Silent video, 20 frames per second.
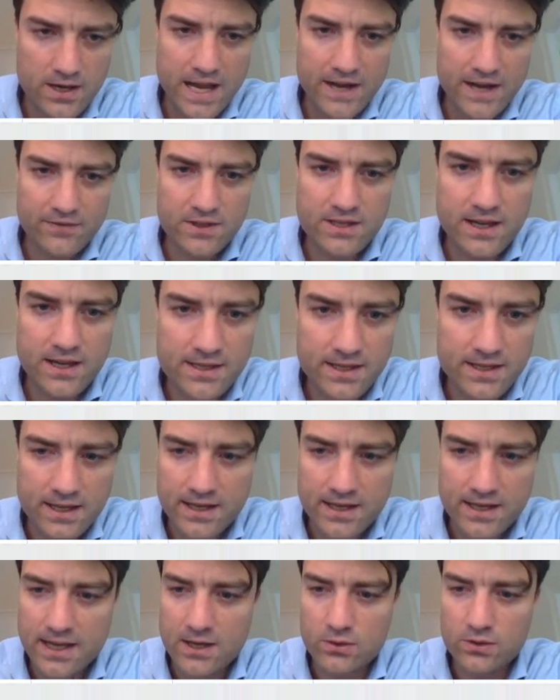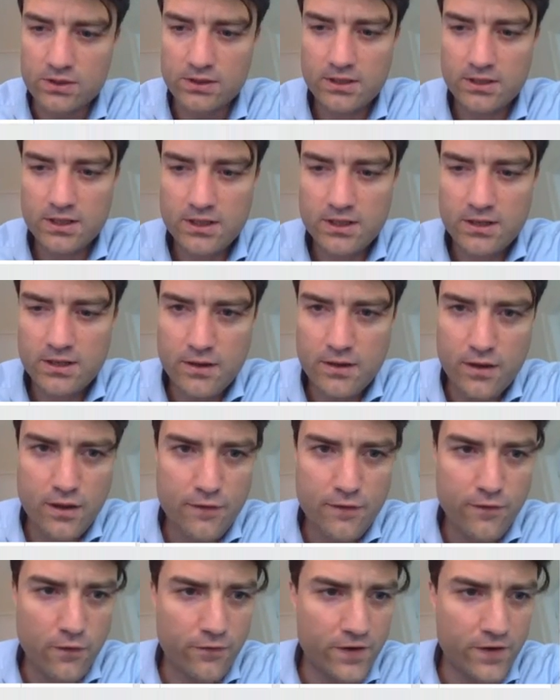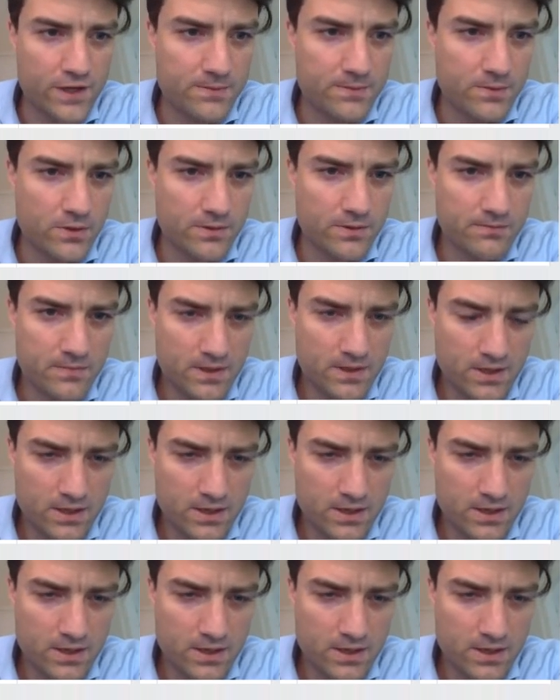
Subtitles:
advertising account for Facebook.